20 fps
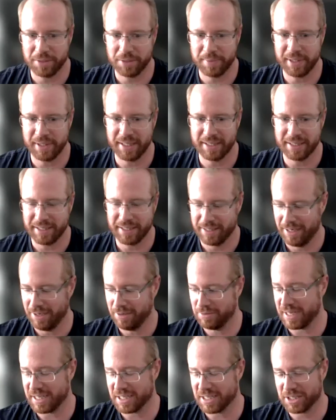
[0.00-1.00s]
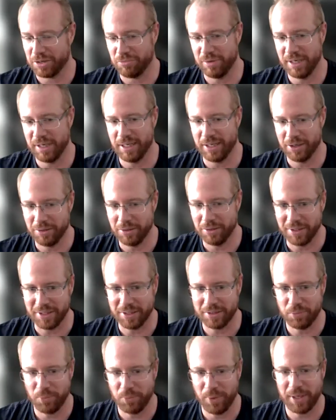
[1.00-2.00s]
I mean, there's actually really
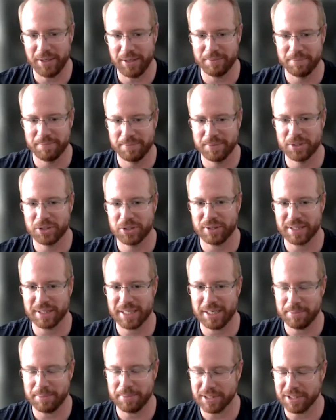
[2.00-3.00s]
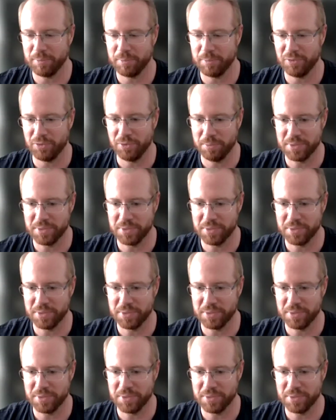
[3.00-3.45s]
only, we try to keep it simple for